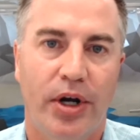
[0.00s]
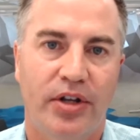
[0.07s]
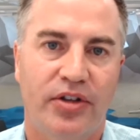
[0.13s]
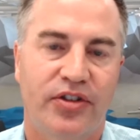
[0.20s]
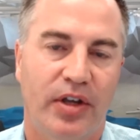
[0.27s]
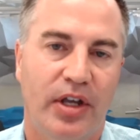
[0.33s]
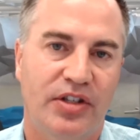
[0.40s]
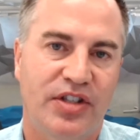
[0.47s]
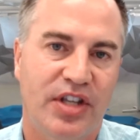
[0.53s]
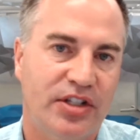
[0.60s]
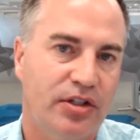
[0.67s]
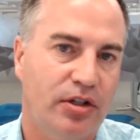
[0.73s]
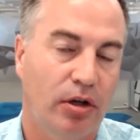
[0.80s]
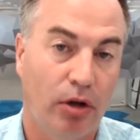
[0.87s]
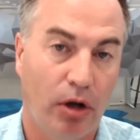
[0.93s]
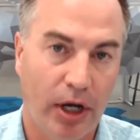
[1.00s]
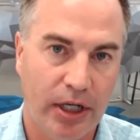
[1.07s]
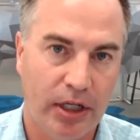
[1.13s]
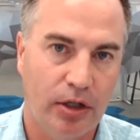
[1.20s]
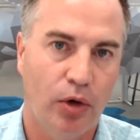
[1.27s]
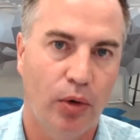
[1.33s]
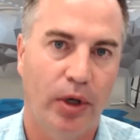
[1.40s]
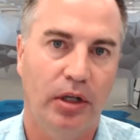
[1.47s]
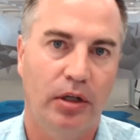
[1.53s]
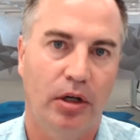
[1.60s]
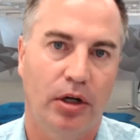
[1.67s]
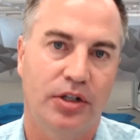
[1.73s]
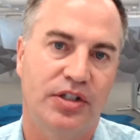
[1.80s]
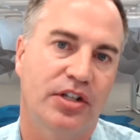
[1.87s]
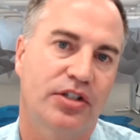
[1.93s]
is is this client going or
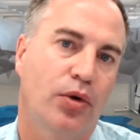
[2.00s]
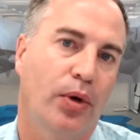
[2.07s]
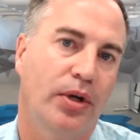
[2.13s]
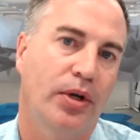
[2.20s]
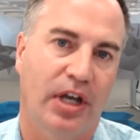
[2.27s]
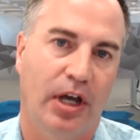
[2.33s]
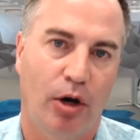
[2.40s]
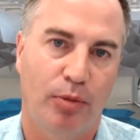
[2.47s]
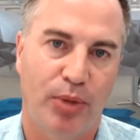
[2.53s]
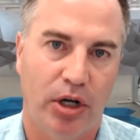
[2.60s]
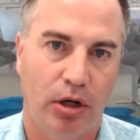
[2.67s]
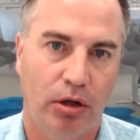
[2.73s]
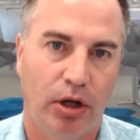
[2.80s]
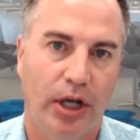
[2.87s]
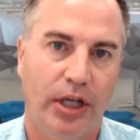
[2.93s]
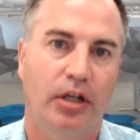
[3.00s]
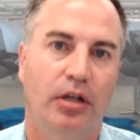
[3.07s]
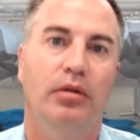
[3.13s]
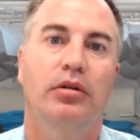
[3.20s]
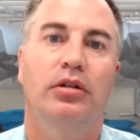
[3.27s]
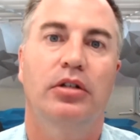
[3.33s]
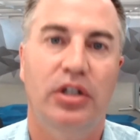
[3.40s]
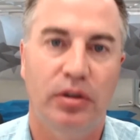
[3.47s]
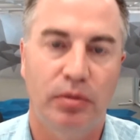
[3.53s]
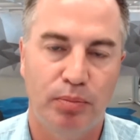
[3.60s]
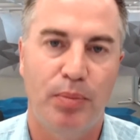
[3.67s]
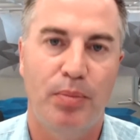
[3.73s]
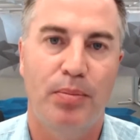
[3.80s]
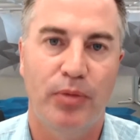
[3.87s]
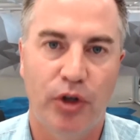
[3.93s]
is this going to help a client
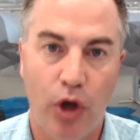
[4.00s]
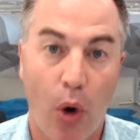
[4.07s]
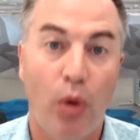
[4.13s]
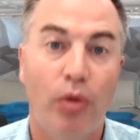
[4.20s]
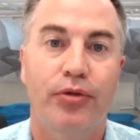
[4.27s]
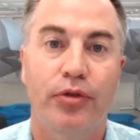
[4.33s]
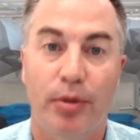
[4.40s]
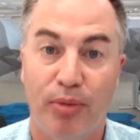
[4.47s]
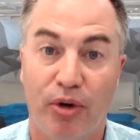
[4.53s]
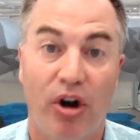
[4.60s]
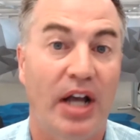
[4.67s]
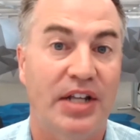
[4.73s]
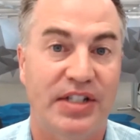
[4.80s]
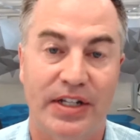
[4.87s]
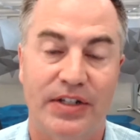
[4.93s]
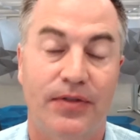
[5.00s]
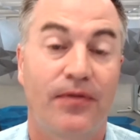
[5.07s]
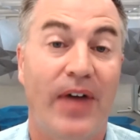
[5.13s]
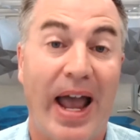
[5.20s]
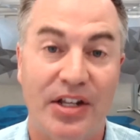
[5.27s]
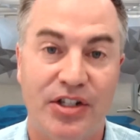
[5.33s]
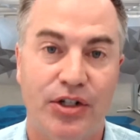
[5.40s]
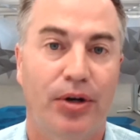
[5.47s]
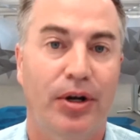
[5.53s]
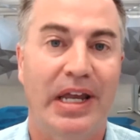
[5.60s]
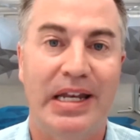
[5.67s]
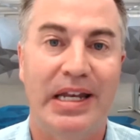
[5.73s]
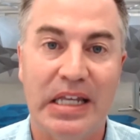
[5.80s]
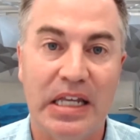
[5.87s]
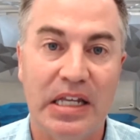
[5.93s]
go through the process faster
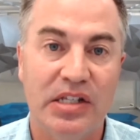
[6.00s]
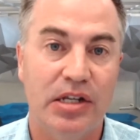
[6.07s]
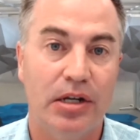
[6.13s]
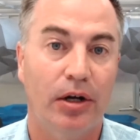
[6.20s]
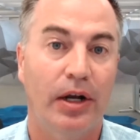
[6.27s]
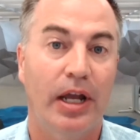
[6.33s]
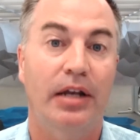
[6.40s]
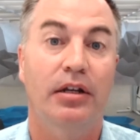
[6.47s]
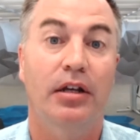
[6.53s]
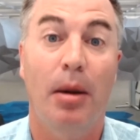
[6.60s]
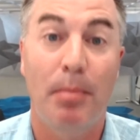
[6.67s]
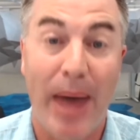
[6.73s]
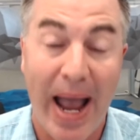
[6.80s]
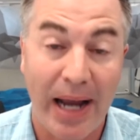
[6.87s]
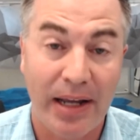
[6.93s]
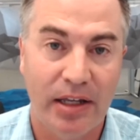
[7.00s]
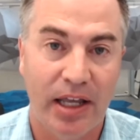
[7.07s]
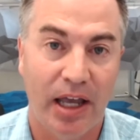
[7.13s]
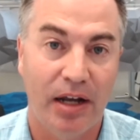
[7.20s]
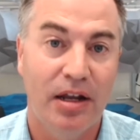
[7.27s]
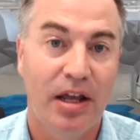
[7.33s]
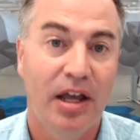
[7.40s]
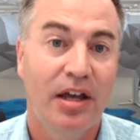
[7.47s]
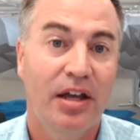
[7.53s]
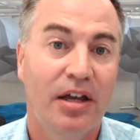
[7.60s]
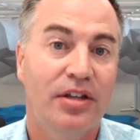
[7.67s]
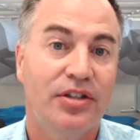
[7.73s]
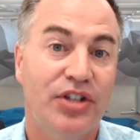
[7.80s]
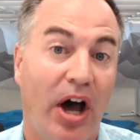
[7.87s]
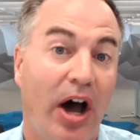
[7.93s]
and easier and come back again
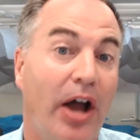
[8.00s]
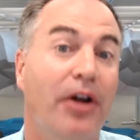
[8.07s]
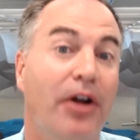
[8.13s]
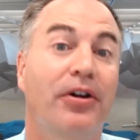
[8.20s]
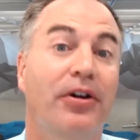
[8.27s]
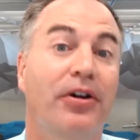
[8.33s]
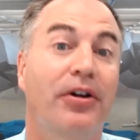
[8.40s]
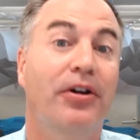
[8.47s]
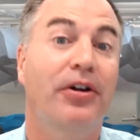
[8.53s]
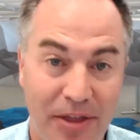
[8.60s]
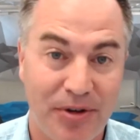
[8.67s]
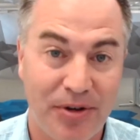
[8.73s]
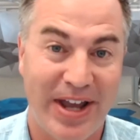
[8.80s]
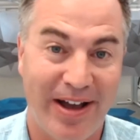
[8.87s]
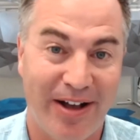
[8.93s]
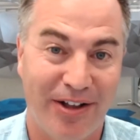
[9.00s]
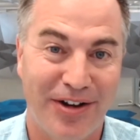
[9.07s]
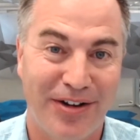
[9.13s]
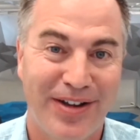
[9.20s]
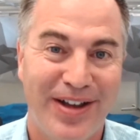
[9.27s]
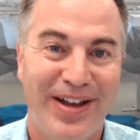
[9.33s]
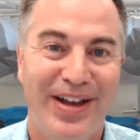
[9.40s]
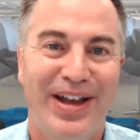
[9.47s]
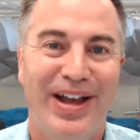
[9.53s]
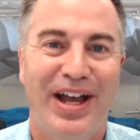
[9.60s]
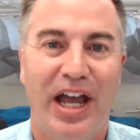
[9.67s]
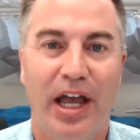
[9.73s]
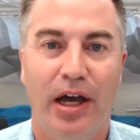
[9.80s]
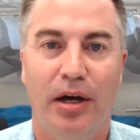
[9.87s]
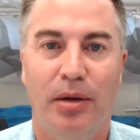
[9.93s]
to hire yet another talent.
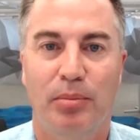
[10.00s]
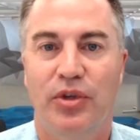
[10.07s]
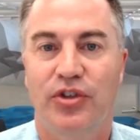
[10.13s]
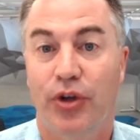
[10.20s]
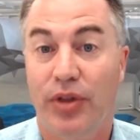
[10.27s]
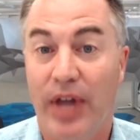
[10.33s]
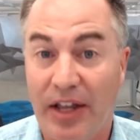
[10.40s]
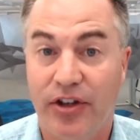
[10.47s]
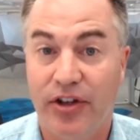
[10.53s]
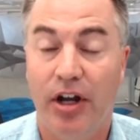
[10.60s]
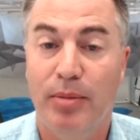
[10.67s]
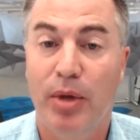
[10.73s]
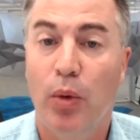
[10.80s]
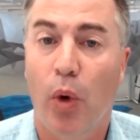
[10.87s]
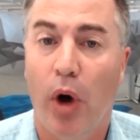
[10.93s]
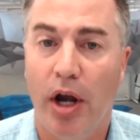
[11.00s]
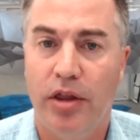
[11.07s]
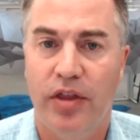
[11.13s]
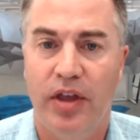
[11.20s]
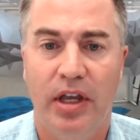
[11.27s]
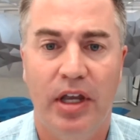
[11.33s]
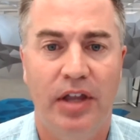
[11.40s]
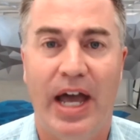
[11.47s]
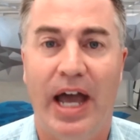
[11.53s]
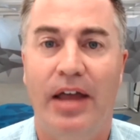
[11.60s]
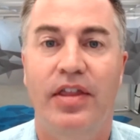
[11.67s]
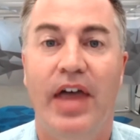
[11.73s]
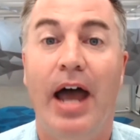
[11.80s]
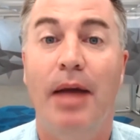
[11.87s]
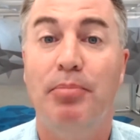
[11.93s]
Mm. Um, so that's kind of been one thing, and that
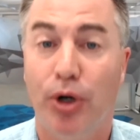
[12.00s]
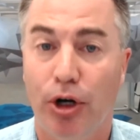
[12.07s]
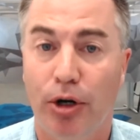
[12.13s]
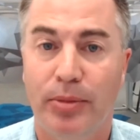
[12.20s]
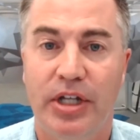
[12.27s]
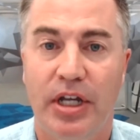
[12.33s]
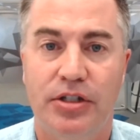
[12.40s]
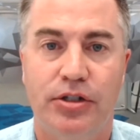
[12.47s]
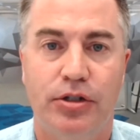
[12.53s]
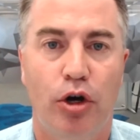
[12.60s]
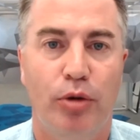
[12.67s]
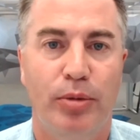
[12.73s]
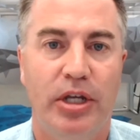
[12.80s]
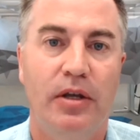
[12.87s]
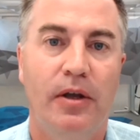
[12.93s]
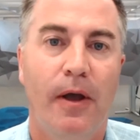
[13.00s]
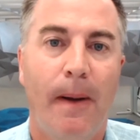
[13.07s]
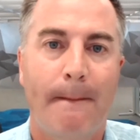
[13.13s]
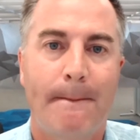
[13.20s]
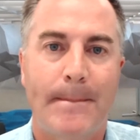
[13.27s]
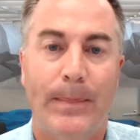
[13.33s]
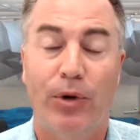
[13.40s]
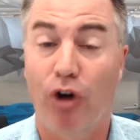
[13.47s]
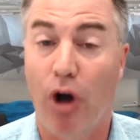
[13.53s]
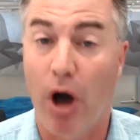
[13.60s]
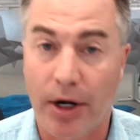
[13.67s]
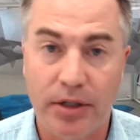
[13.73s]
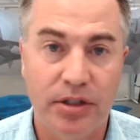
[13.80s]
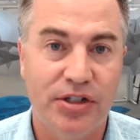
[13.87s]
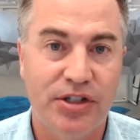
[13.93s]
that permeates Toby
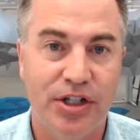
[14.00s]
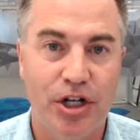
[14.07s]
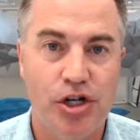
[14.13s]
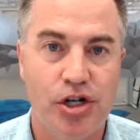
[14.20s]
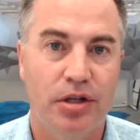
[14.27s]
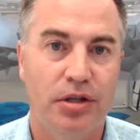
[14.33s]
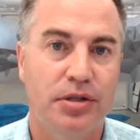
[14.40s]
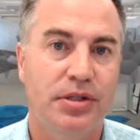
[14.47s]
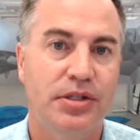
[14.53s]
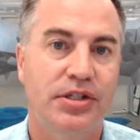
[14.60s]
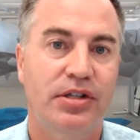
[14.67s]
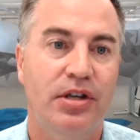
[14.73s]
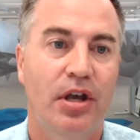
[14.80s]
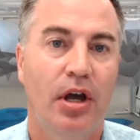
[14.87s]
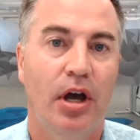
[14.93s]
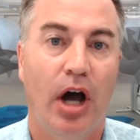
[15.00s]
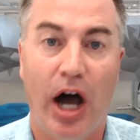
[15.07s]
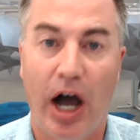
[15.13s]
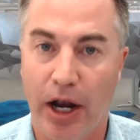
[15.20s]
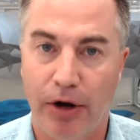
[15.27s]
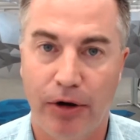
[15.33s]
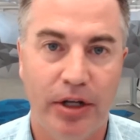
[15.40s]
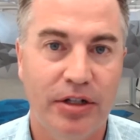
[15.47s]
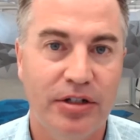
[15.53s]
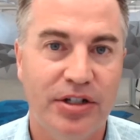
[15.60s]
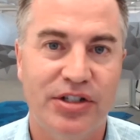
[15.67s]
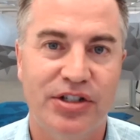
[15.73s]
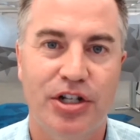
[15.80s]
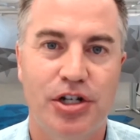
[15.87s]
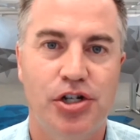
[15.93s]
product decisions, hiring
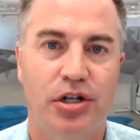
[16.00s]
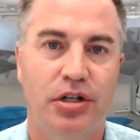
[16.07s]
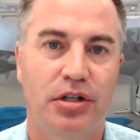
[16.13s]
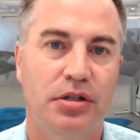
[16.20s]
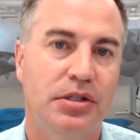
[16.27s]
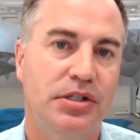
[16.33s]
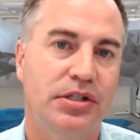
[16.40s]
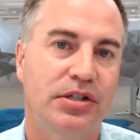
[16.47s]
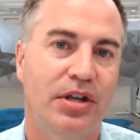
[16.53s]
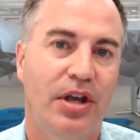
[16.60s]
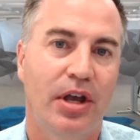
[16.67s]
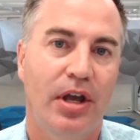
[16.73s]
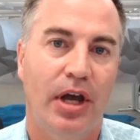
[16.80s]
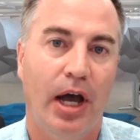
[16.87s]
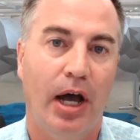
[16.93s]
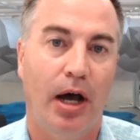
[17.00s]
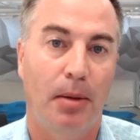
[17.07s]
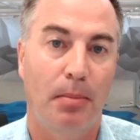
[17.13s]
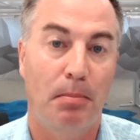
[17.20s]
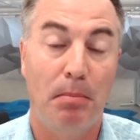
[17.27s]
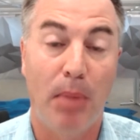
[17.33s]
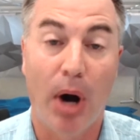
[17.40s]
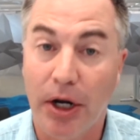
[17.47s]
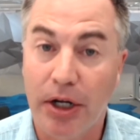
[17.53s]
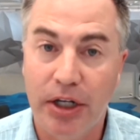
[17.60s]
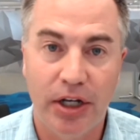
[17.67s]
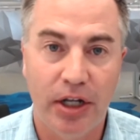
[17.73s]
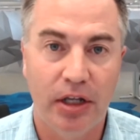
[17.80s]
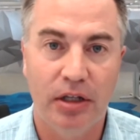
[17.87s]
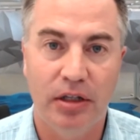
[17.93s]
decisions, um,
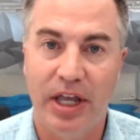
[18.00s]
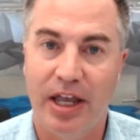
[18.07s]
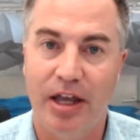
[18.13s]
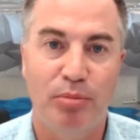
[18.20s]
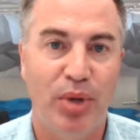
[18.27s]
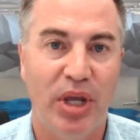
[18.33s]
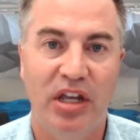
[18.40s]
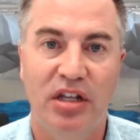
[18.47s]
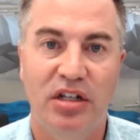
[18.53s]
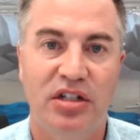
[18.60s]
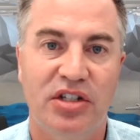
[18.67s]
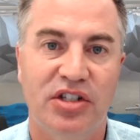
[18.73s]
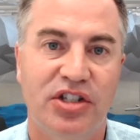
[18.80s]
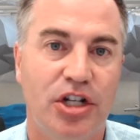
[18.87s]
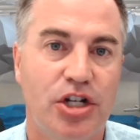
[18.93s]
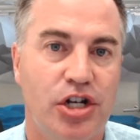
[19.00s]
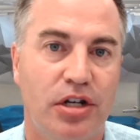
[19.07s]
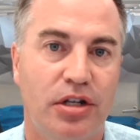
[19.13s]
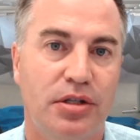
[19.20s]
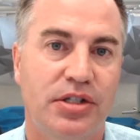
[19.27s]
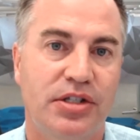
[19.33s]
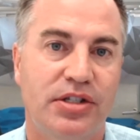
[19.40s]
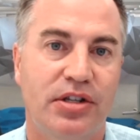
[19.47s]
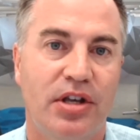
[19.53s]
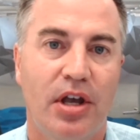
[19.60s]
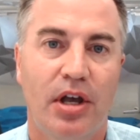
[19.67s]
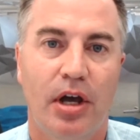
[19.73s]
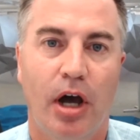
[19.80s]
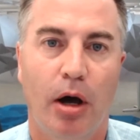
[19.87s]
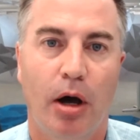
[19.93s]
marketing campaign decisions,
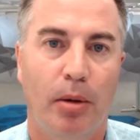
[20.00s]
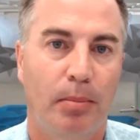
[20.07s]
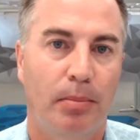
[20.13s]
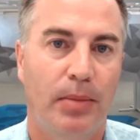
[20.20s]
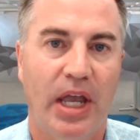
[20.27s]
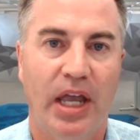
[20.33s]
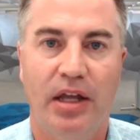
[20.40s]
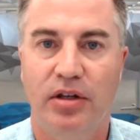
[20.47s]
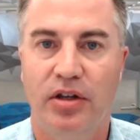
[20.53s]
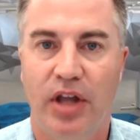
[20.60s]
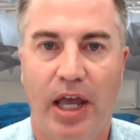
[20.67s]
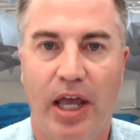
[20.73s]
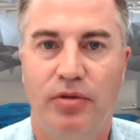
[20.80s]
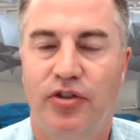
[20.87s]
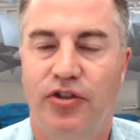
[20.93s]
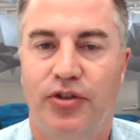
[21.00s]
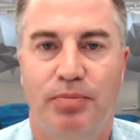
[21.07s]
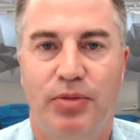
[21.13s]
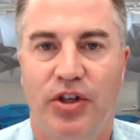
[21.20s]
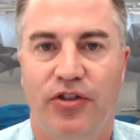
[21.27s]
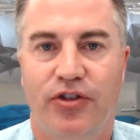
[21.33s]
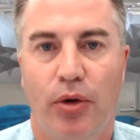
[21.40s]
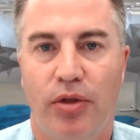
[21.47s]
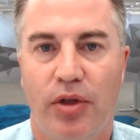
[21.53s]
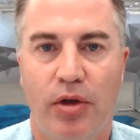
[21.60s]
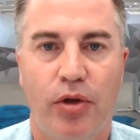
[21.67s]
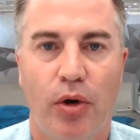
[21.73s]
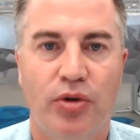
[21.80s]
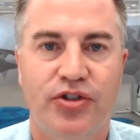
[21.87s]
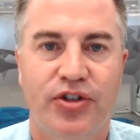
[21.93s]
um, and and so th-
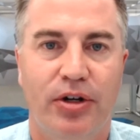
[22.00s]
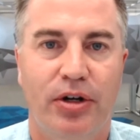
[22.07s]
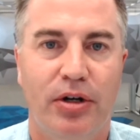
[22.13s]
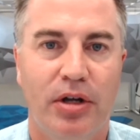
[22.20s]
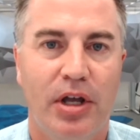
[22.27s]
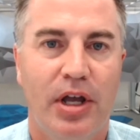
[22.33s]
those are.